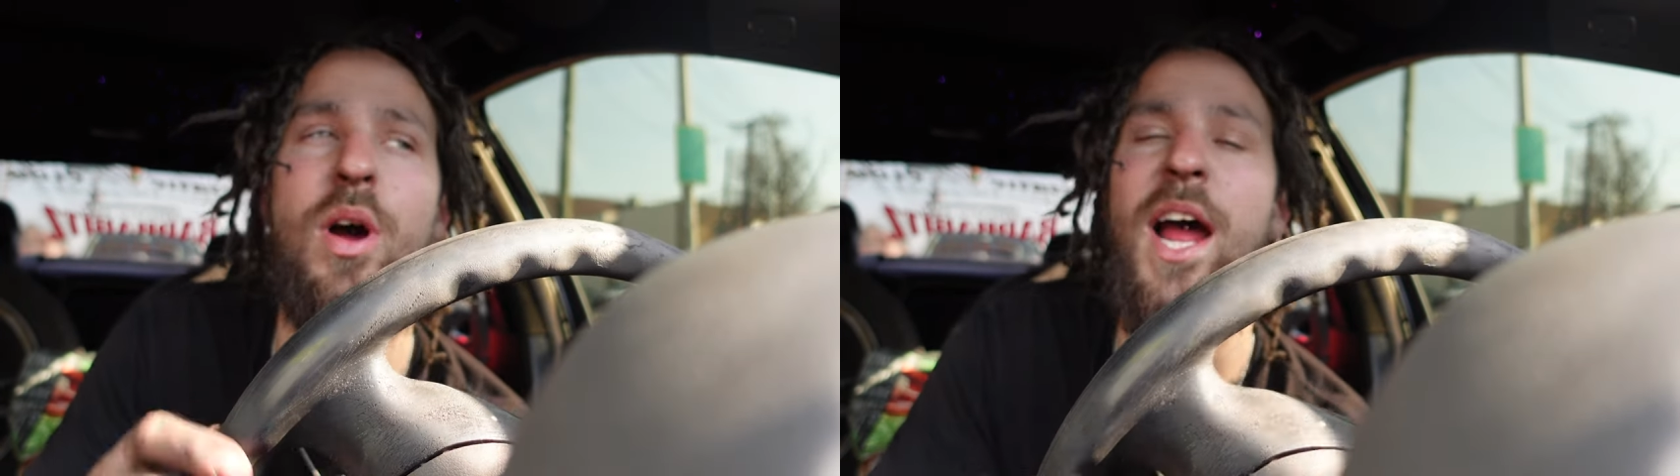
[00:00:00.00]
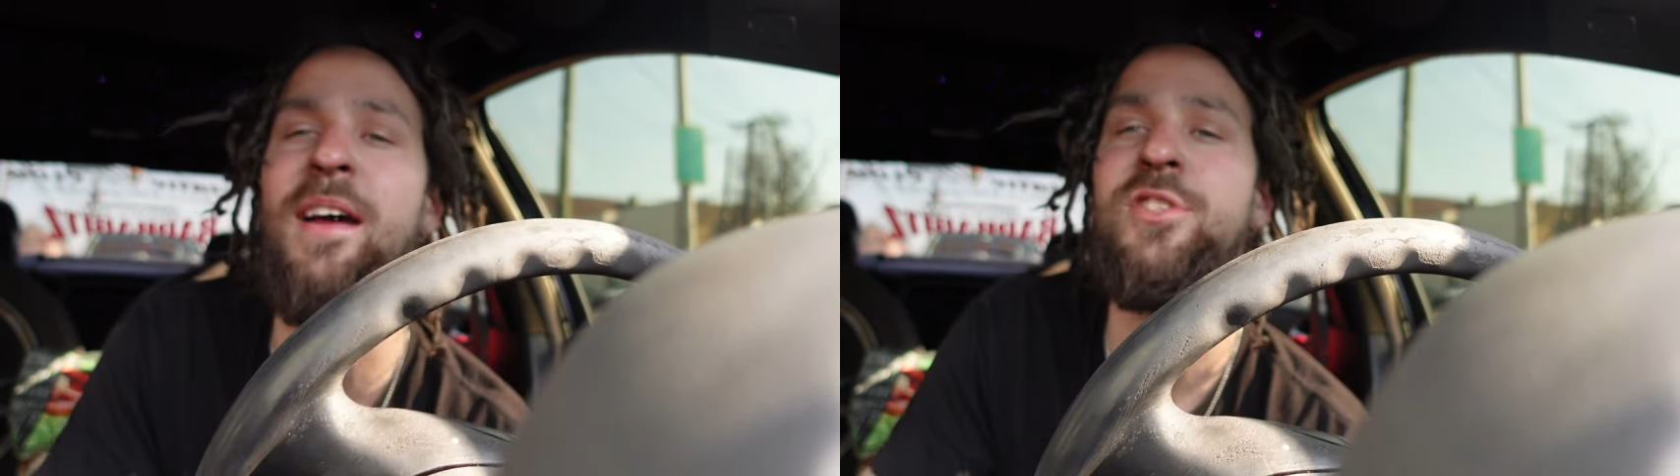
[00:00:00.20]

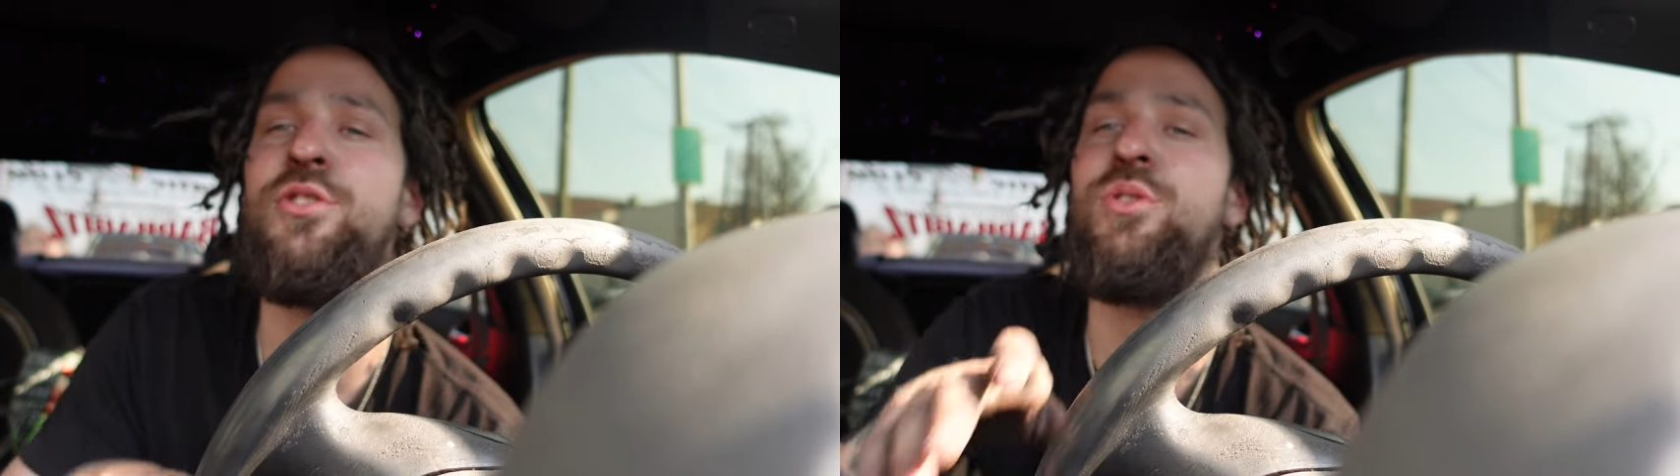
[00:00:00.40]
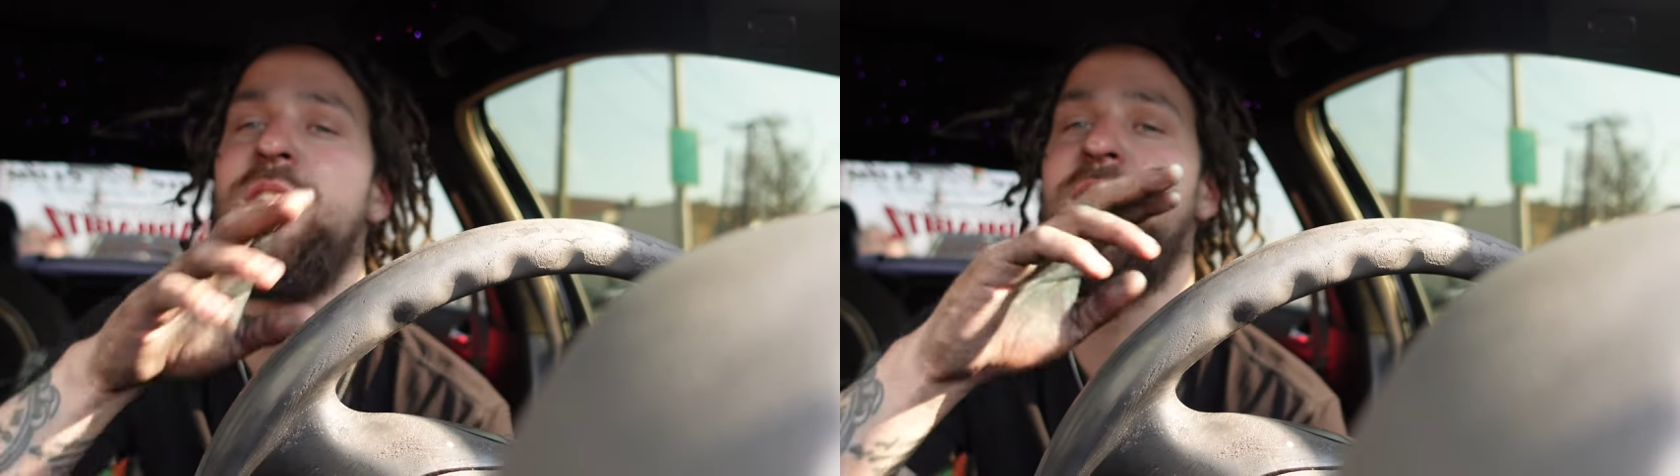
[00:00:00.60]
I have to
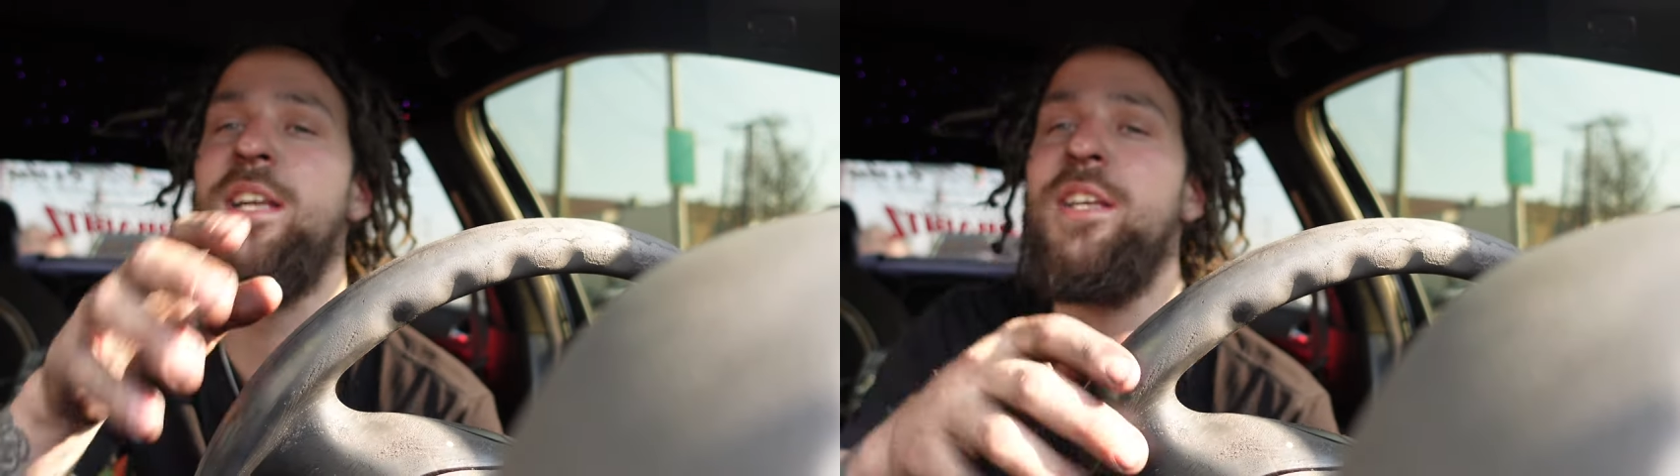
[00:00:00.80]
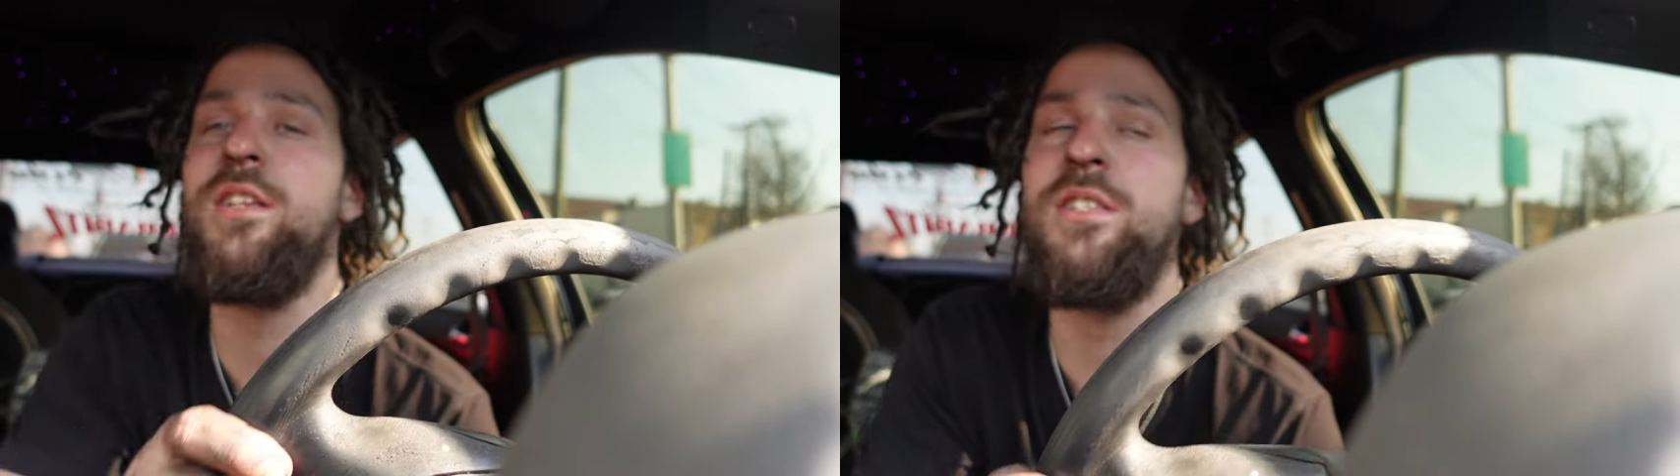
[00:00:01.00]
do
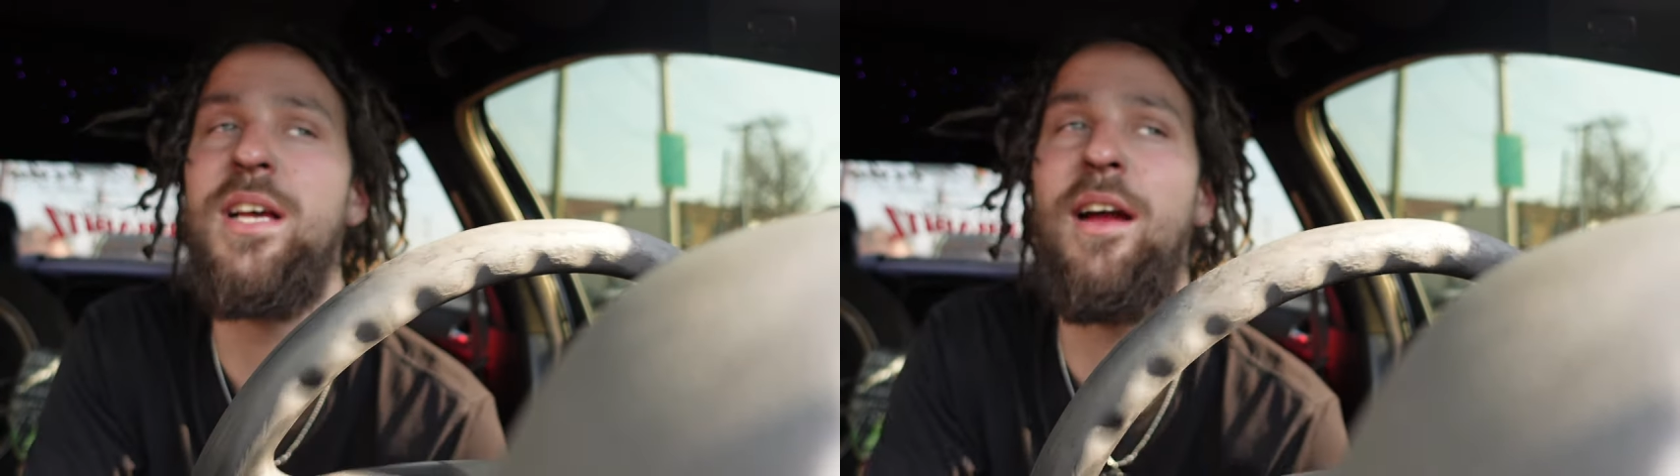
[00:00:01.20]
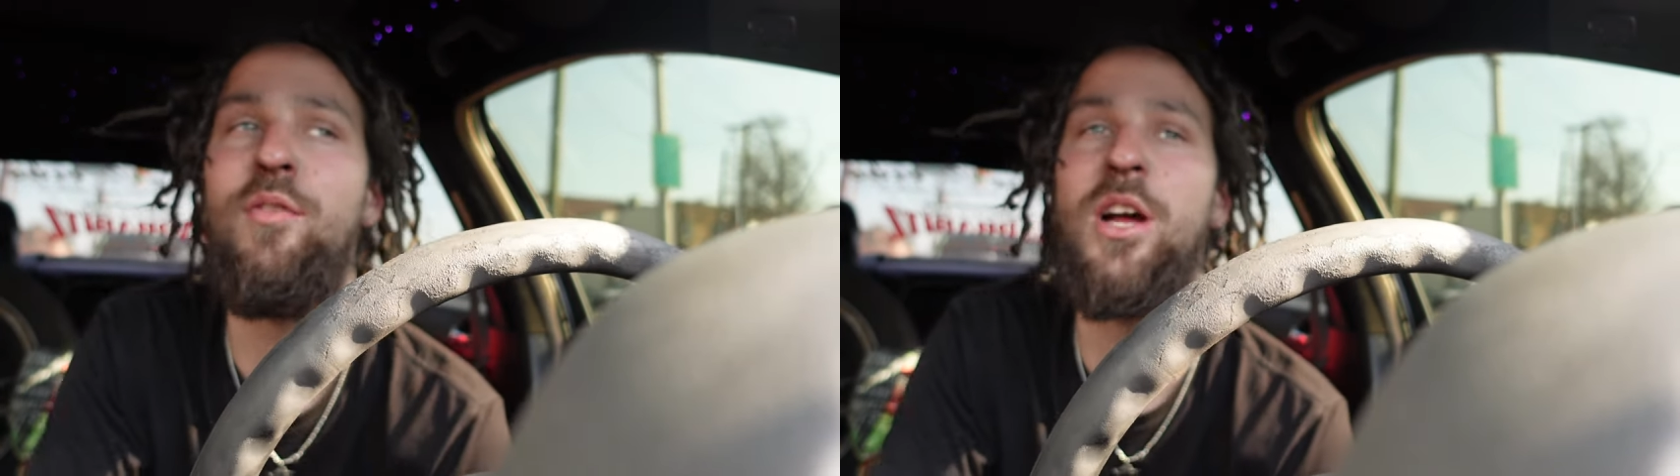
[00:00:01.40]
extended
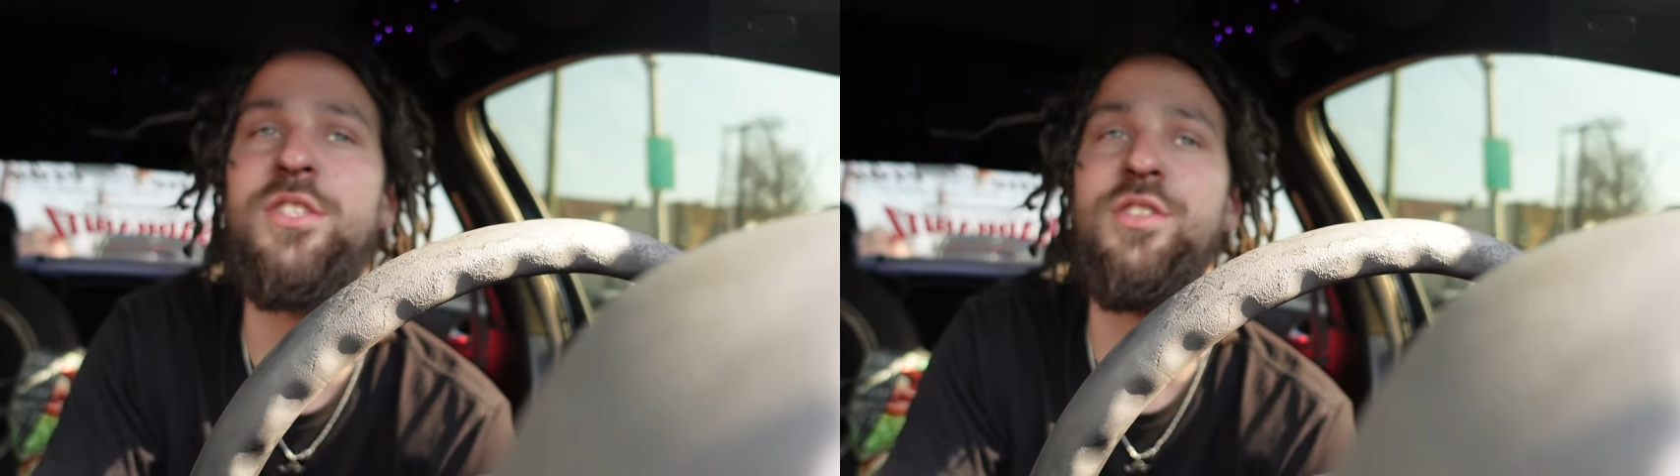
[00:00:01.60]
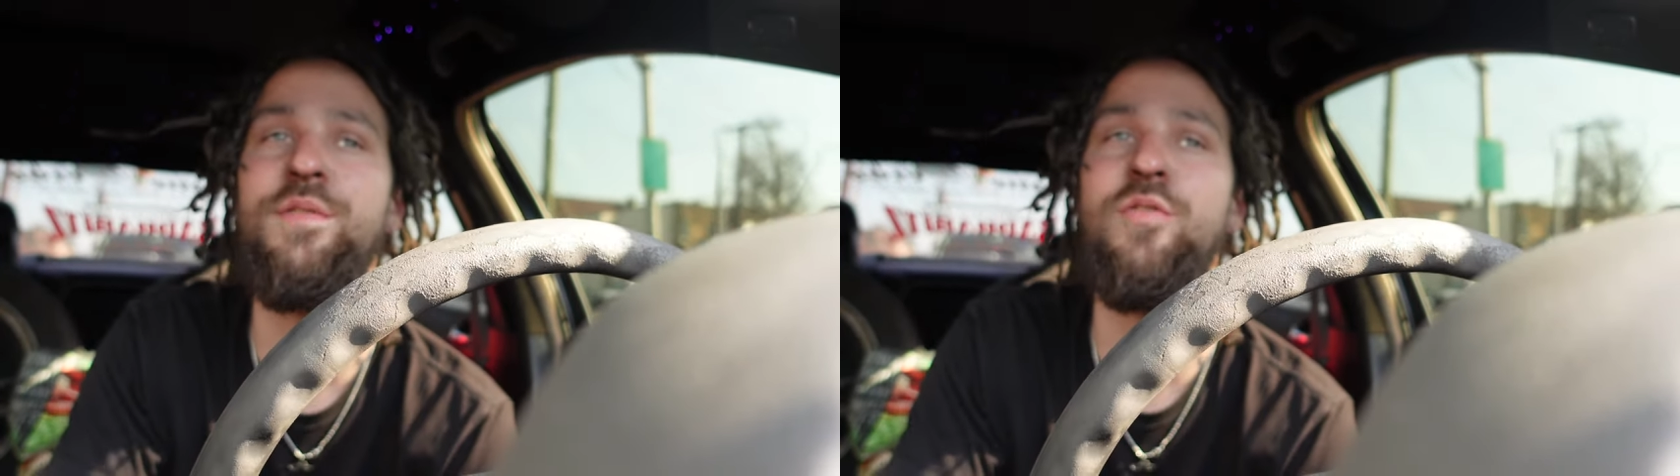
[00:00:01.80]
tie rods
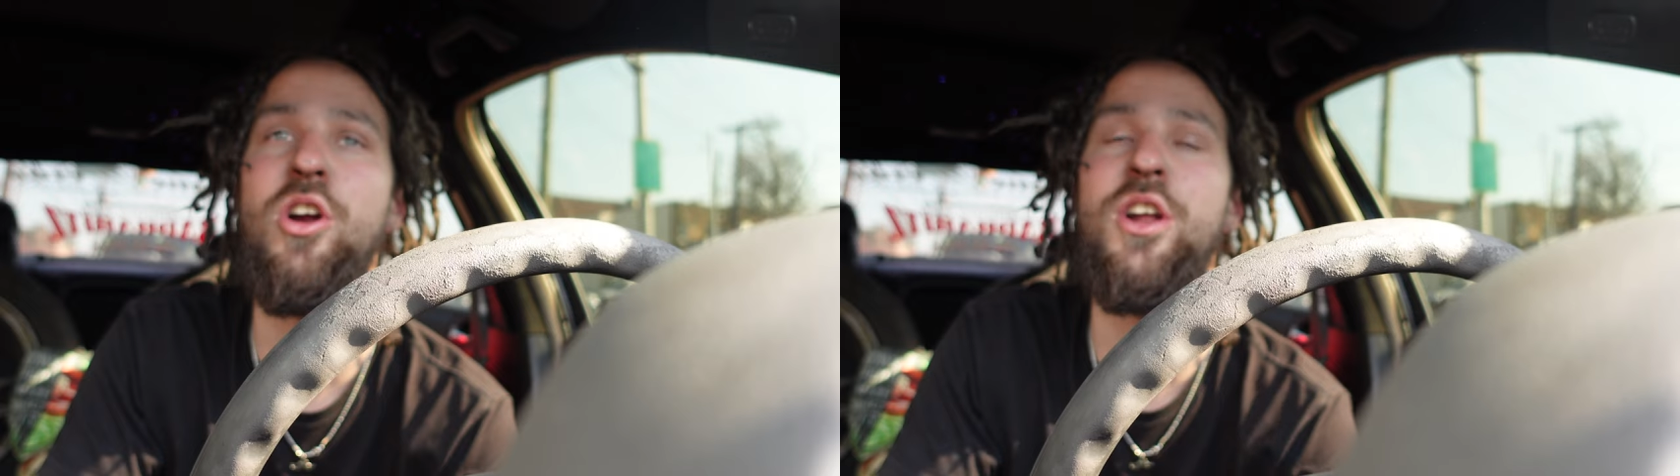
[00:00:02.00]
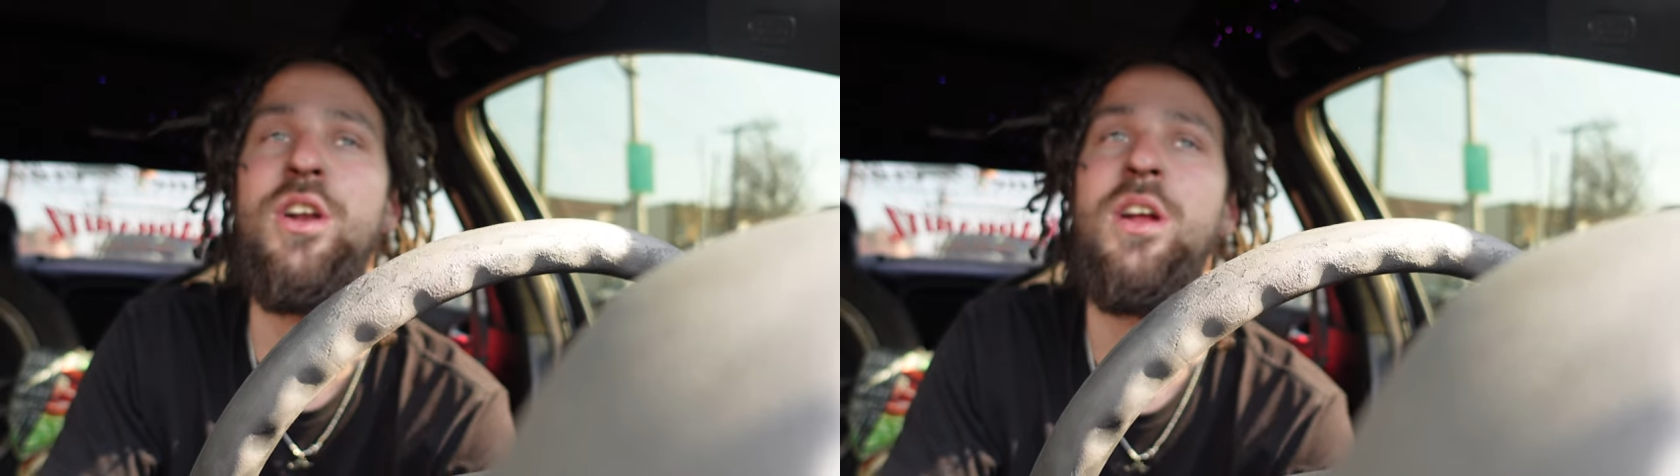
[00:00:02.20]
in the
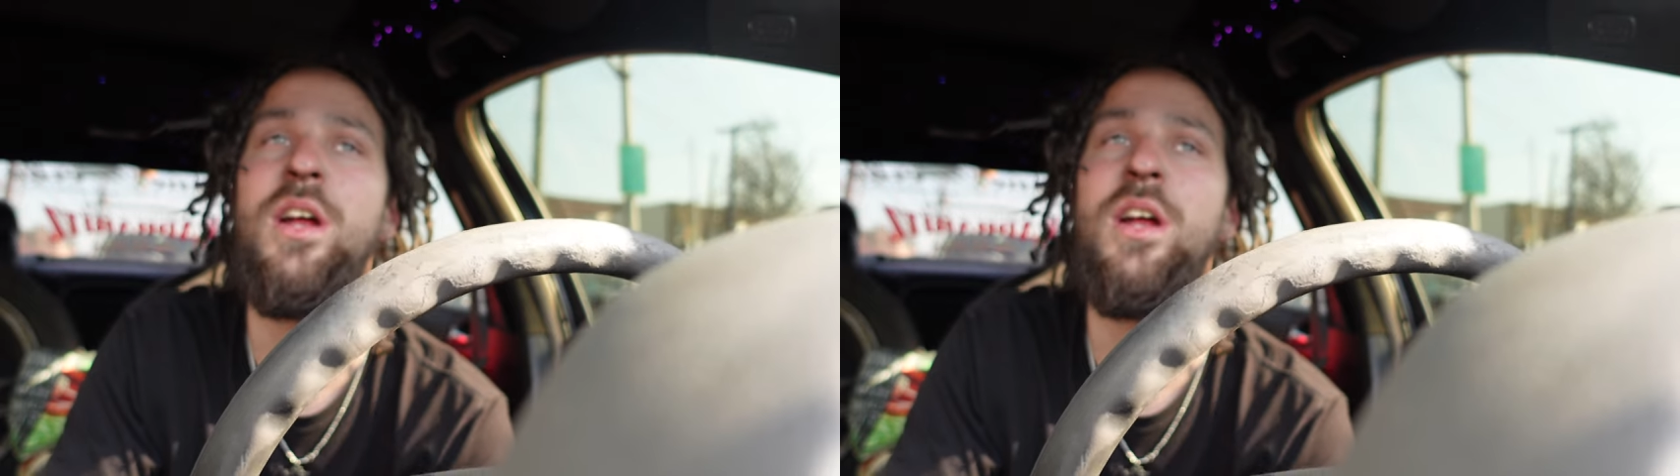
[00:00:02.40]
front.